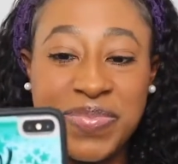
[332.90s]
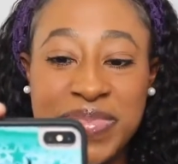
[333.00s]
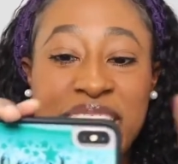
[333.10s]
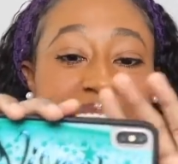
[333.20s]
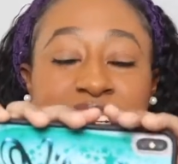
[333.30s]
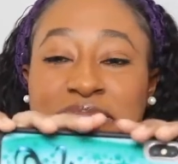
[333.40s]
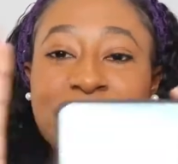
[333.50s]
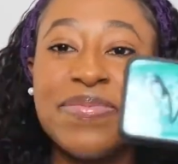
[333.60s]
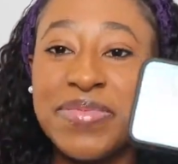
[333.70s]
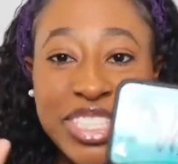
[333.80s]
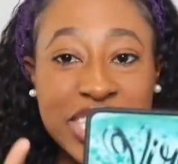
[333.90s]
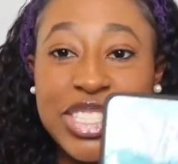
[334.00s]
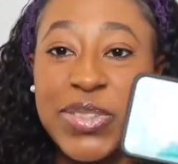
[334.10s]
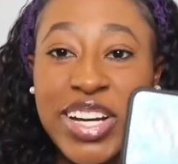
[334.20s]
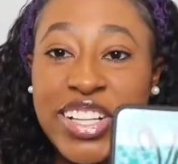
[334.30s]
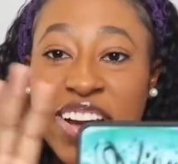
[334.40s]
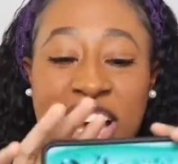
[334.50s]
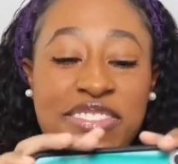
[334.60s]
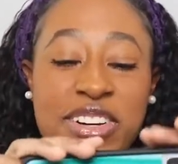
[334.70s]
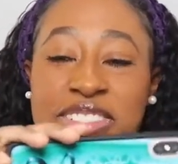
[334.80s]
Yeah, it's just a regular
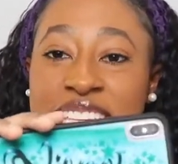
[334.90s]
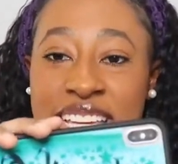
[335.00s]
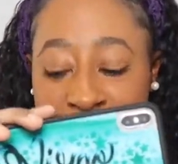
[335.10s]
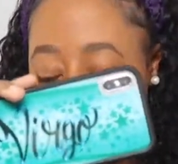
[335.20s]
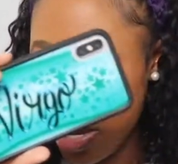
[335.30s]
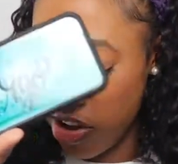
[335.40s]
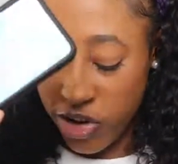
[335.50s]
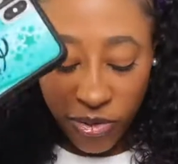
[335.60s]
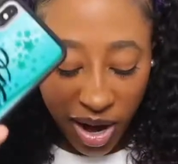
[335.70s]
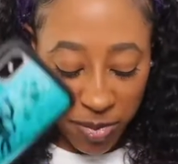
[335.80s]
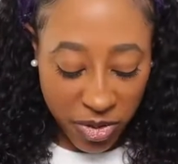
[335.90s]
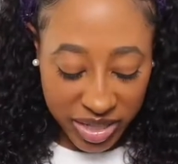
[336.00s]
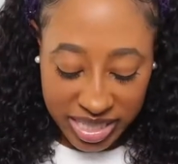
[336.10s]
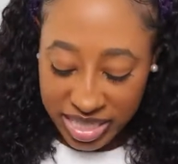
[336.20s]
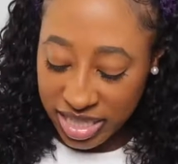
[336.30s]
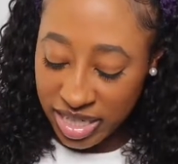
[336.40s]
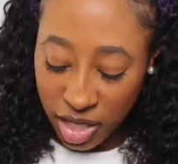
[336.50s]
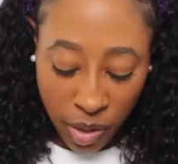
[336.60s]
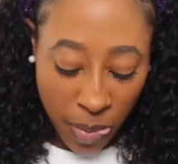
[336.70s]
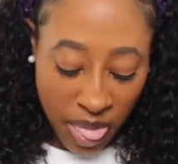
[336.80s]
iPhone 10. No rhyme or reason.
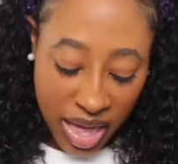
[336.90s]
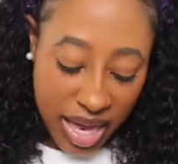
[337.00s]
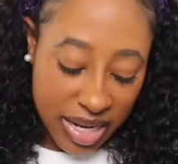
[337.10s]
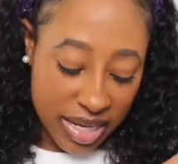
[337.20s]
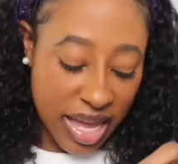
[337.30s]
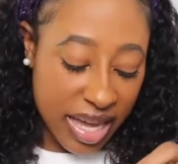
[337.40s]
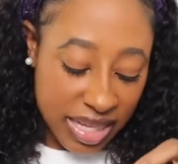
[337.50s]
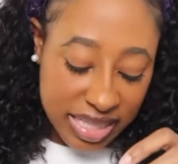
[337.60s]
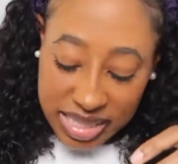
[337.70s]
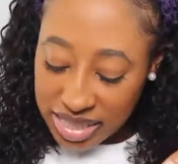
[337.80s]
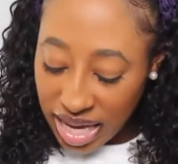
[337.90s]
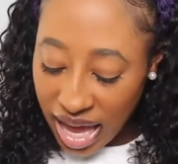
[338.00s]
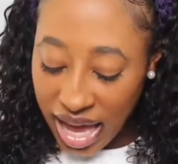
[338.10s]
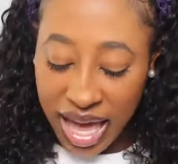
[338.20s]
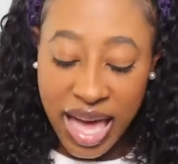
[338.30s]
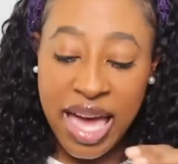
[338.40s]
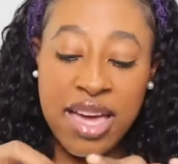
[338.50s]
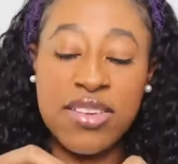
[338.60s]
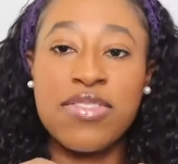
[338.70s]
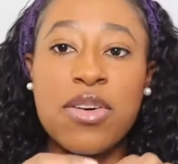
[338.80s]
Next, I
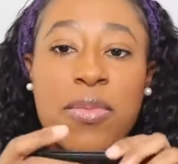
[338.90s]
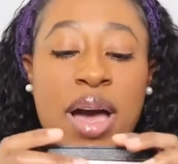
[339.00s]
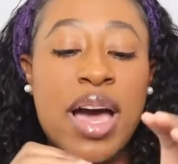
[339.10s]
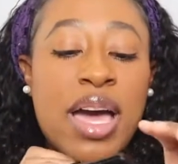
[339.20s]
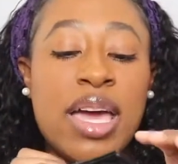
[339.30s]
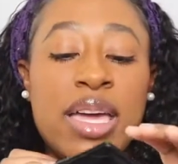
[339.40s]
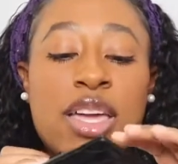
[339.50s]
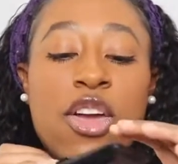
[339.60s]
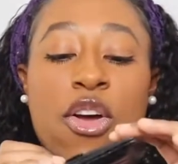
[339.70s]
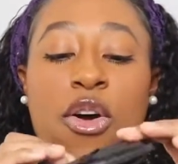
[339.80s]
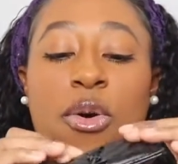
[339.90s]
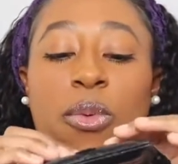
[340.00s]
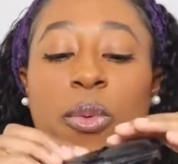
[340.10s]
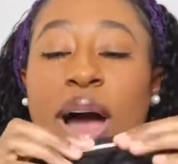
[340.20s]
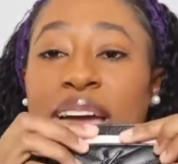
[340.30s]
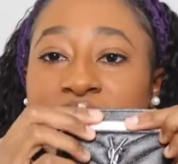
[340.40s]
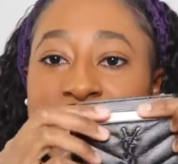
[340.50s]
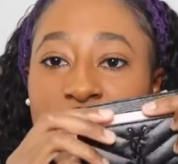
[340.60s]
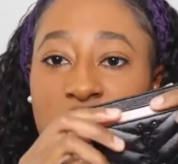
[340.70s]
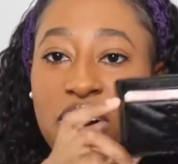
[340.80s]
have my
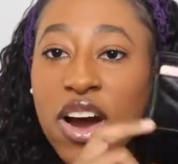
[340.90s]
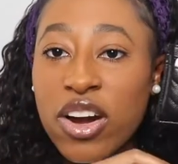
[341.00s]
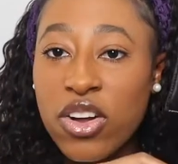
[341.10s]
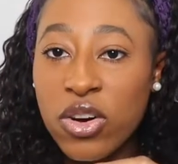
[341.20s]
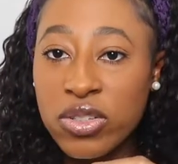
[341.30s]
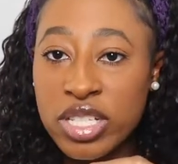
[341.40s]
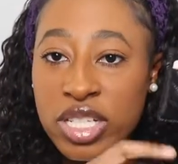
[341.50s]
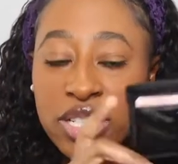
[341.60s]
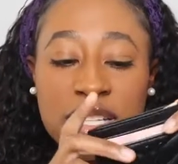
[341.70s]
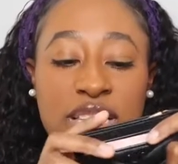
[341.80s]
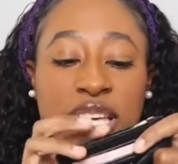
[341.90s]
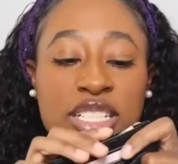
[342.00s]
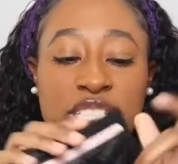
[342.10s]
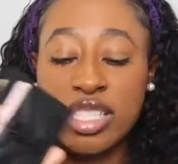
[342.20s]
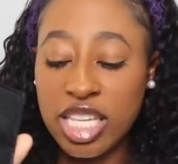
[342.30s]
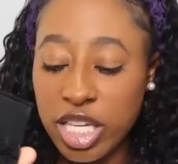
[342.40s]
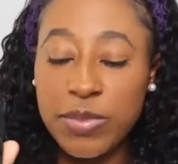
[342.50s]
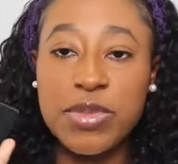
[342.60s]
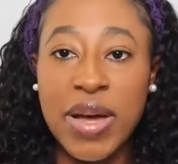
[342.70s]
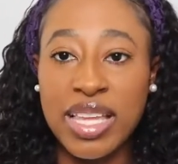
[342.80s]
YSL card holder. It just
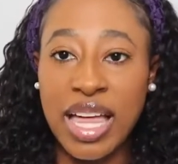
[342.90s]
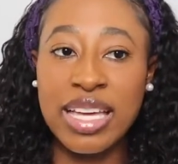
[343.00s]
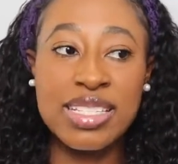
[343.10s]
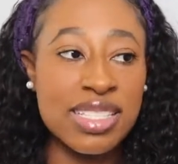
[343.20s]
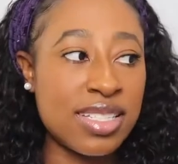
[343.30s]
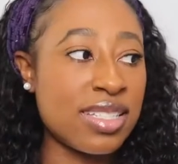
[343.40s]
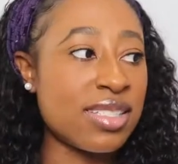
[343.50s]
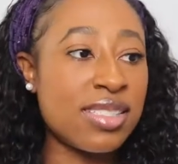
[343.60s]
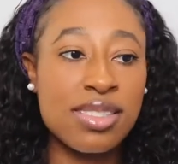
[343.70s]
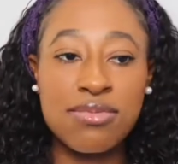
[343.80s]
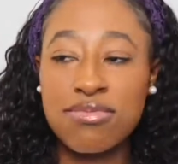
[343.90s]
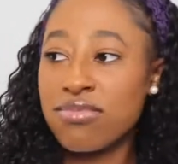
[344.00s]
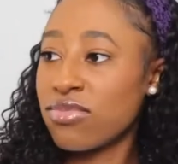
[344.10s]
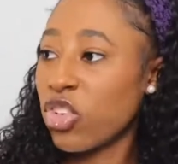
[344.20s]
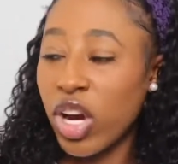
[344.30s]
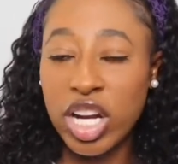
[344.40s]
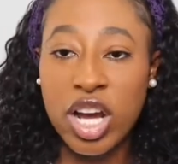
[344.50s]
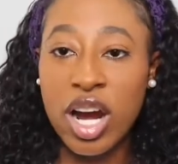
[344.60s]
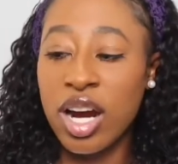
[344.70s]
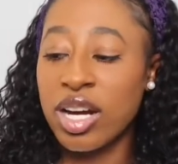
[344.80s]
keeps my license, credit
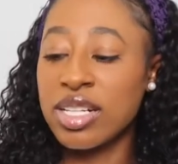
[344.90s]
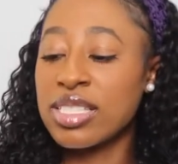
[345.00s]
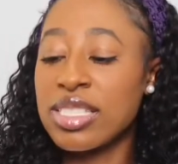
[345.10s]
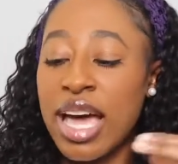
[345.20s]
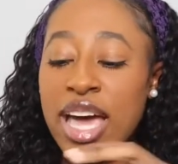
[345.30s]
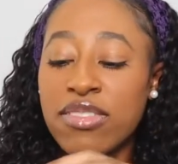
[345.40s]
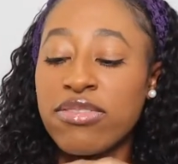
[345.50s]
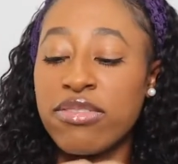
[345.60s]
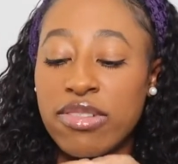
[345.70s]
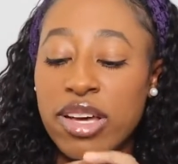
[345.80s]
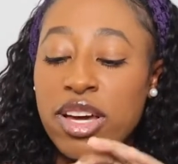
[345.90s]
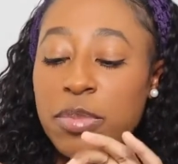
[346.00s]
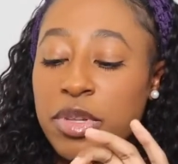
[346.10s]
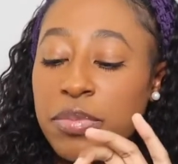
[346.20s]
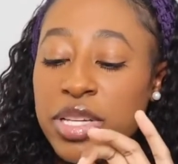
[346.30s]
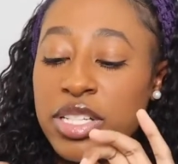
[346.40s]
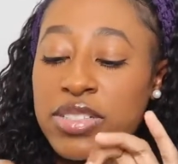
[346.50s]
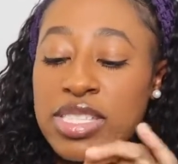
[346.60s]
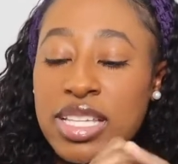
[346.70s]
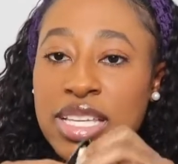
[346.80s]
cards. I have a couple of
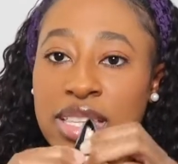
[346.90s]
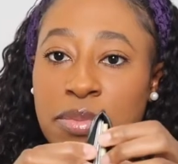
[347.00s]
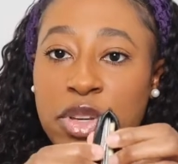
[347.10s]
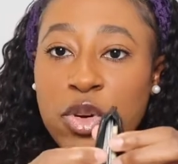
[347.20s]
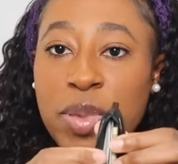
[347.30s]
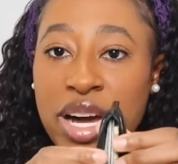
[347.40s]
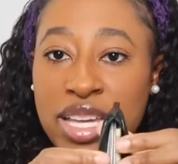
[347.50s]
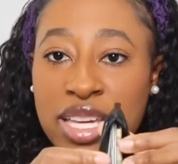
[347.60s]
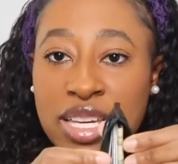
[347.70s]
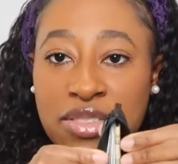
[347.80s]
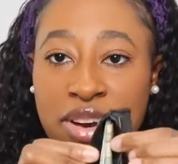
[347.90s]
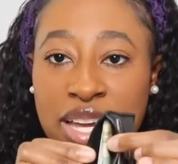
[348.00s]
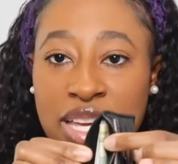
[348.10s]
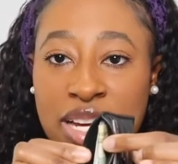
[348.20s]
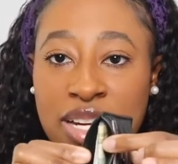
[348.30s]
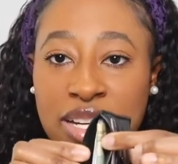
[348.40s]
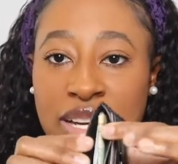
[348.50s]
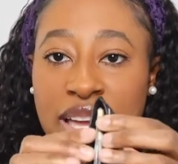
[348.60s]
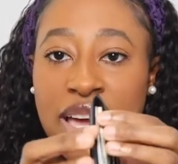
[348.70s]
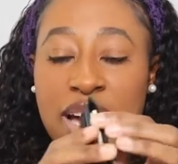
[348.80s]
bills in the middle pocket right here.
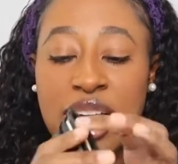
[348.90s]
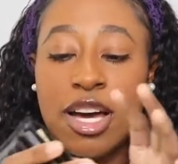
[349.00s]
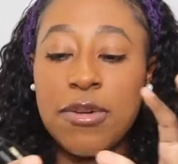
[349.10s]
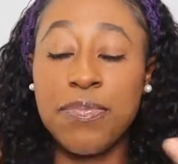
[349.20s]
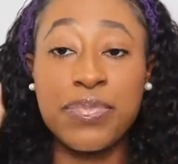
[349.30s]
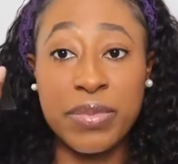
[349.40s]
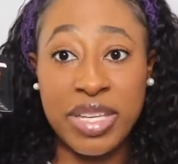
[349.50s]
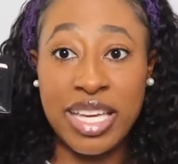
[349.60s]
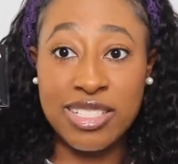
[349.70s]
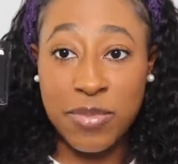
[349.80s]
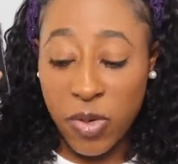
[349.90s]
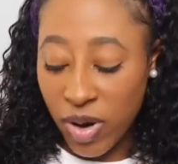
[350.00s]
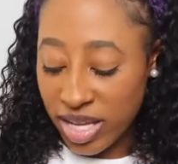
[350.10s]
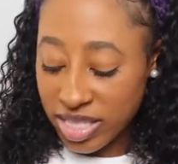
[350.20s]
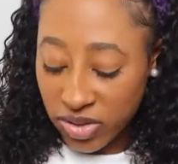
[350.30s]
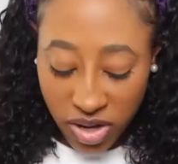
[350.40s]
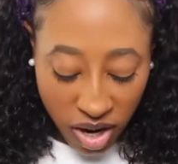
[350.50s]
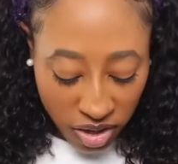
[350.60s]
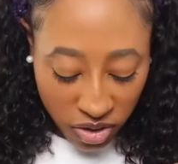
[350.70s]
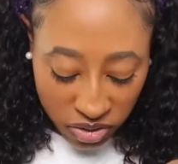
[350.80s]
But yes, my YSL
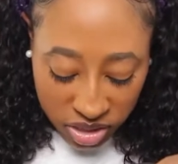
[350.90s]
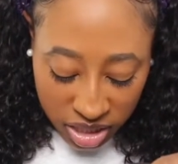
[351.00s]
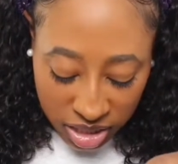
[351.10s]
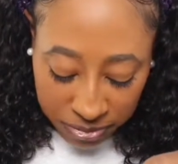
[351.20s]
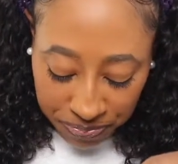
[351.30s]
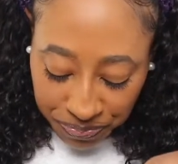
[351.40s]
card holder.